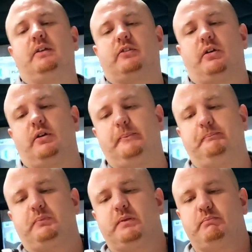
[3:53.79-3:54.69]
So
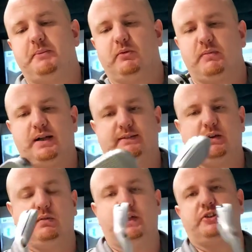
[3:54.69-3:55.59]
people might
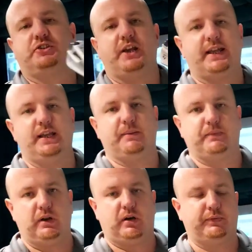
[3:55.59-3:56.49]
say, well, they're just jacking up
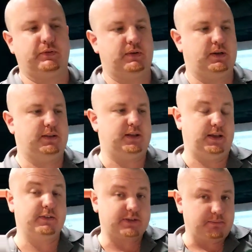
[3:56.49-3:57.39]
the lofts. There
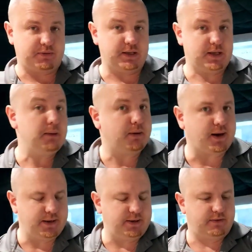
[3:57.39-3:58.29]
is some thinking
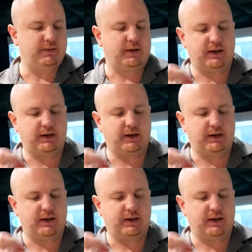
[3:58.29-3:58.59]
behind it.